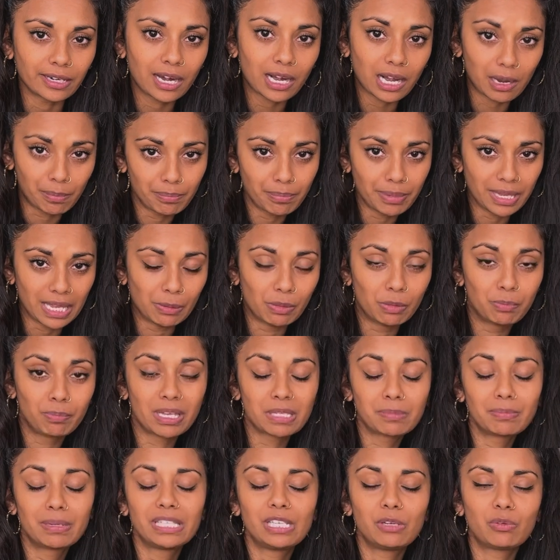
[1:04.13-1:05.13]
clumpy. With
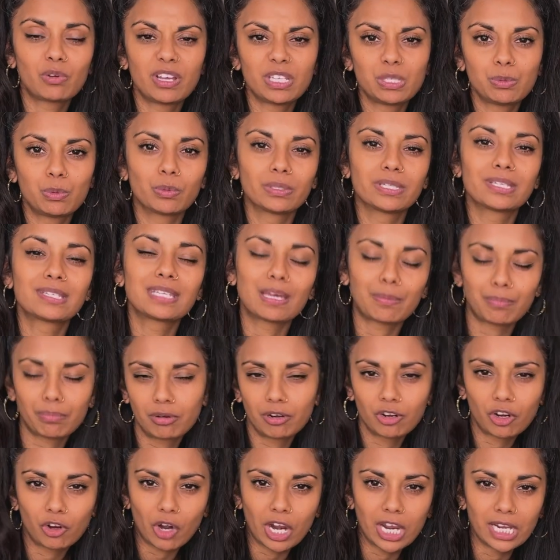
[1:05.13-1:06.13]
basmati rice, we want
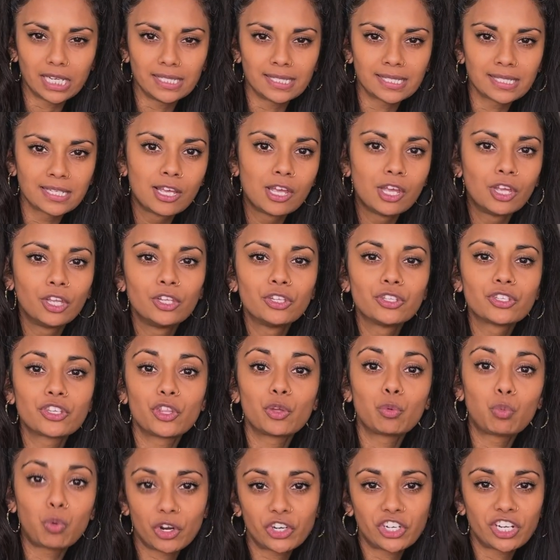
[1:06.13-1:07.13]
separate grains, so
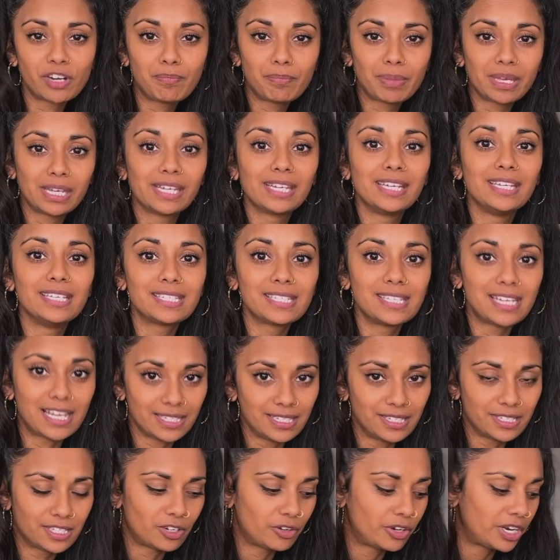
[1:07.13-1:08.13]
the washing bit is
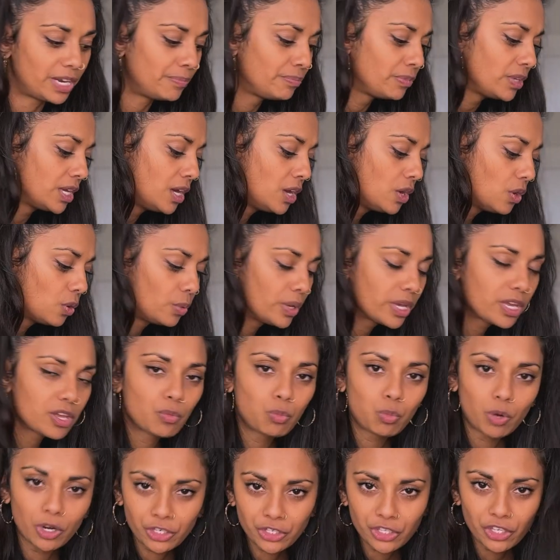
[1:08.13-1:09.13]
necessary. We
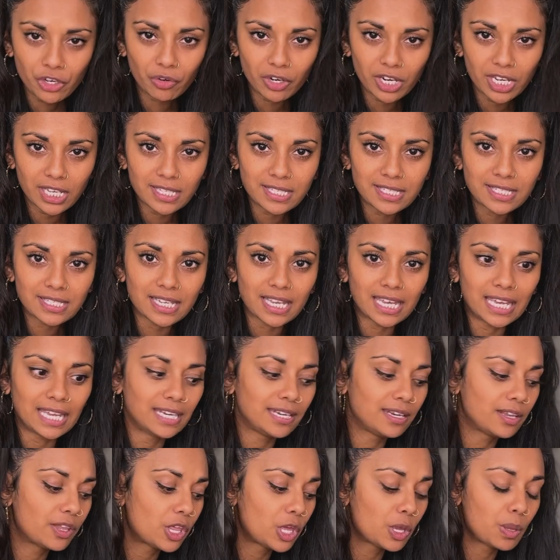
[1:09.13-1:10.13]
can wash the grains
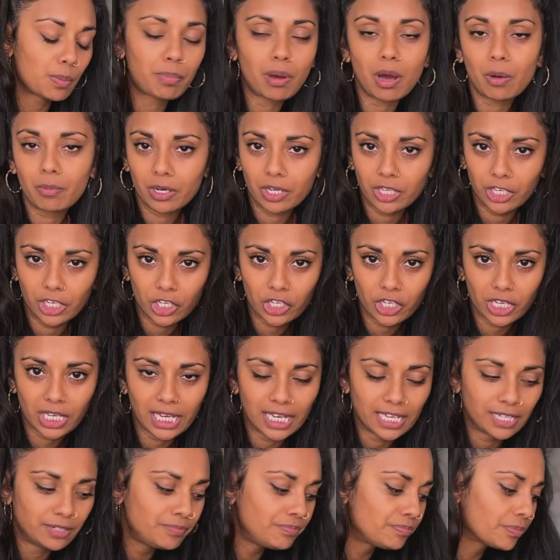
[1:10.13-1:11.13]
in the pot we're going to cook it
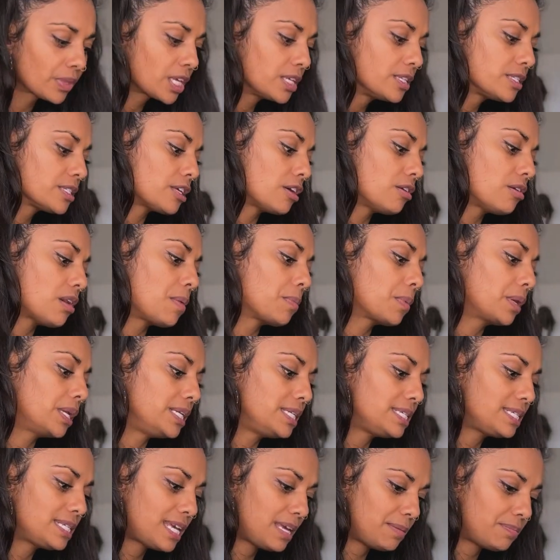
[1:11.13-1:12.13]
in. So I'm going
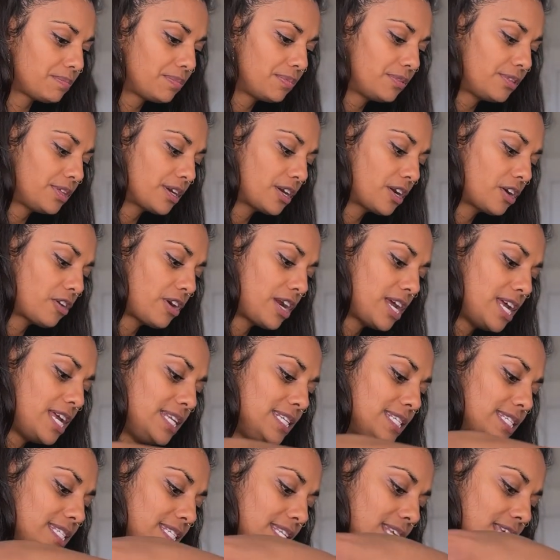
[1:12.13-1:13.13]
to tip the
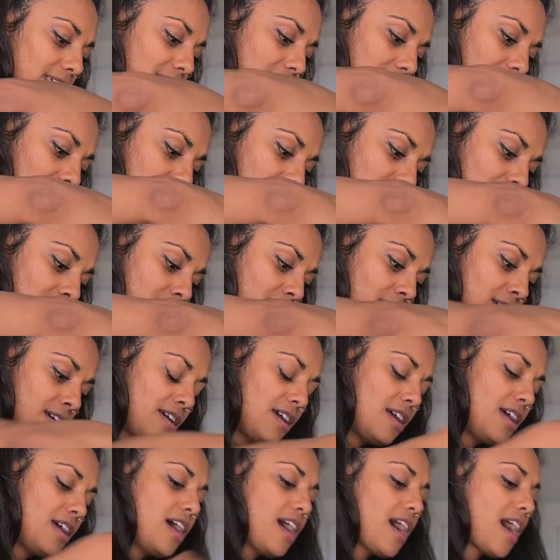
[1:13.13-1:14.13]
grains in,
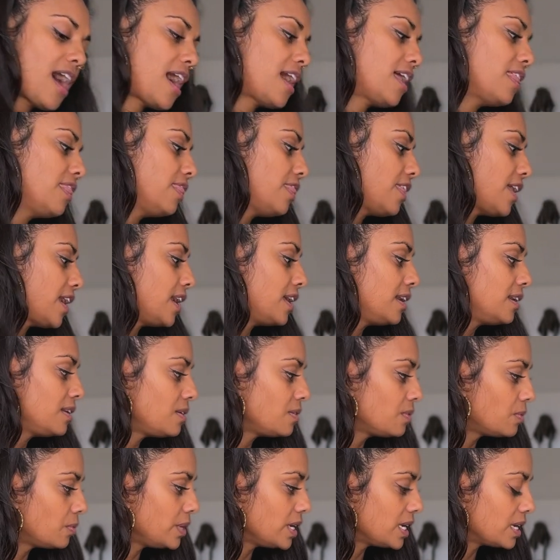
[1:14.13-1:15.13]
and
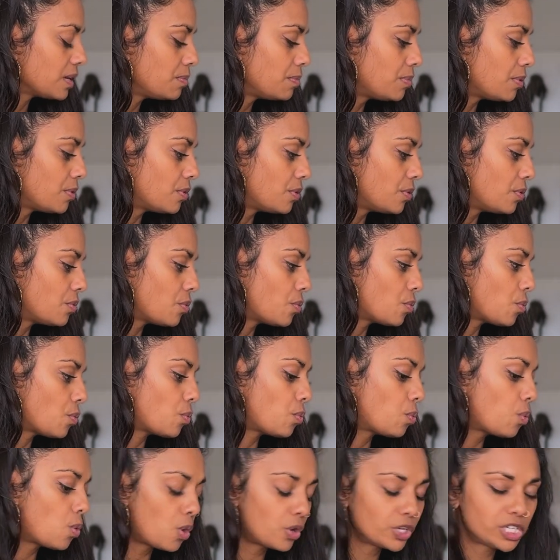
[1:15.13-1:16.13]
then we can put
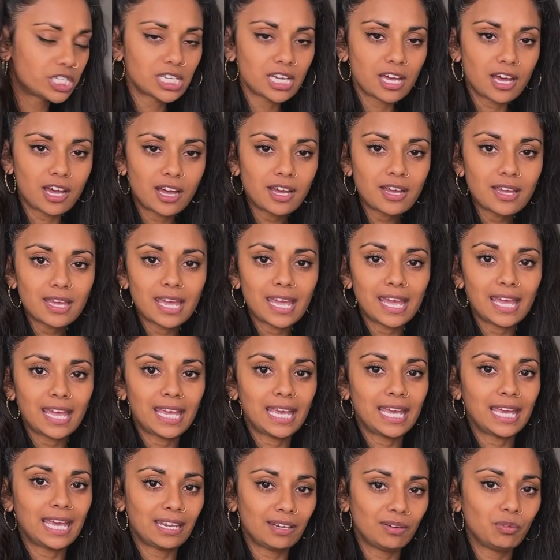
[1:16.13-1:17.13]
water
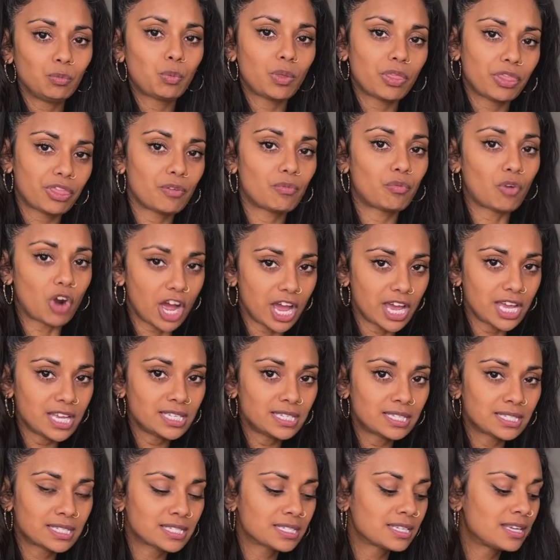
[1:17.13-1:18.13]
in with the
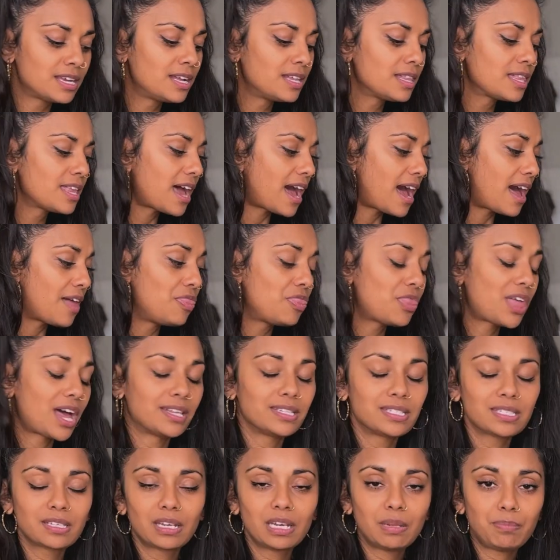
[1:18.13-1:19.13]
rice, and
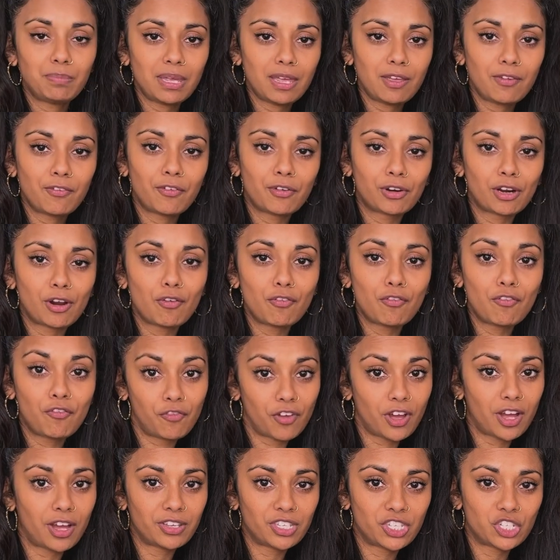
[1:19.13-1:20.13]
that's going to be for our
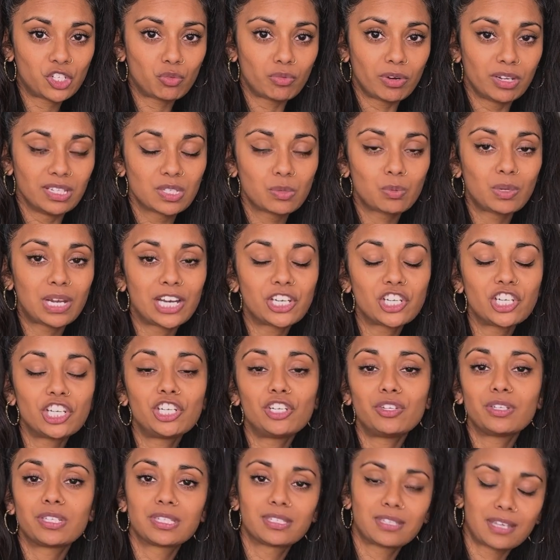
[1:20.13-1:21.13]
first rinse. We'll actually
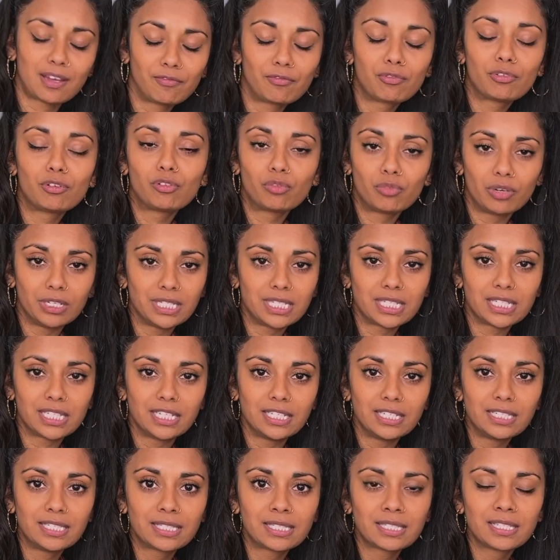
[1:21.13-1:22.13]
do several
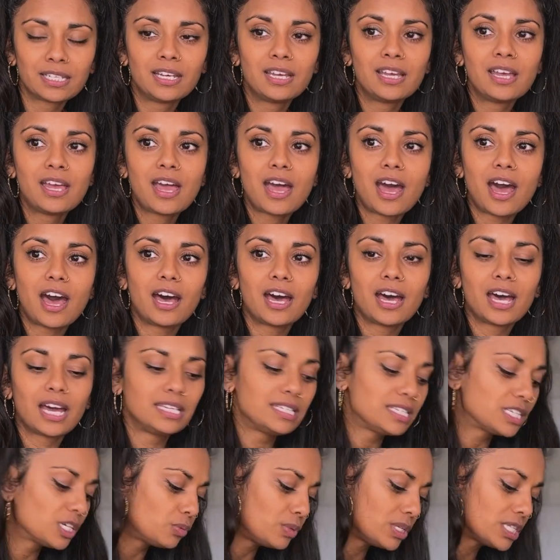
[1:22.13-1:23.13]
rinses
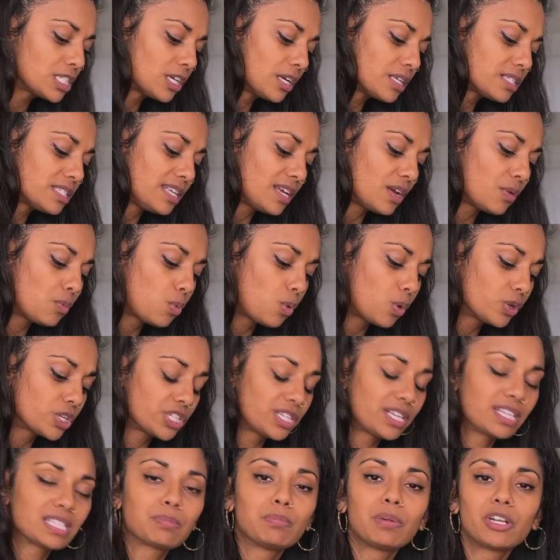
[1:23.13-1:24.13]
until we start seeing water
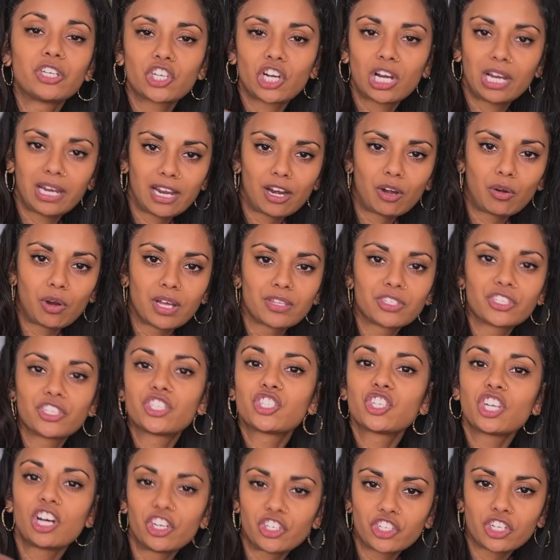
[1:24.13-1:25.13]
that's much clearer as the
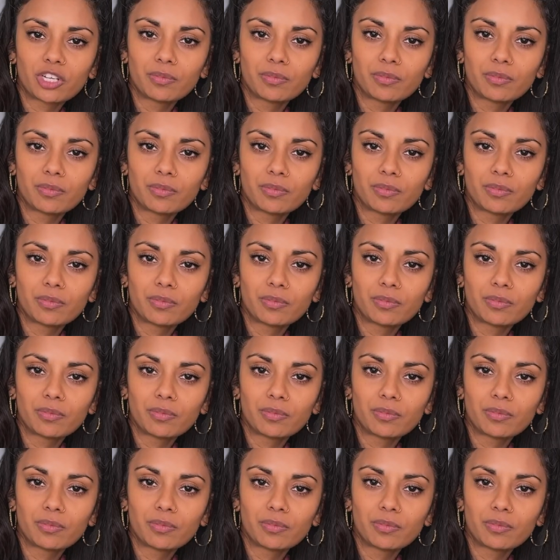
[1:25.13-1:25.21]
starch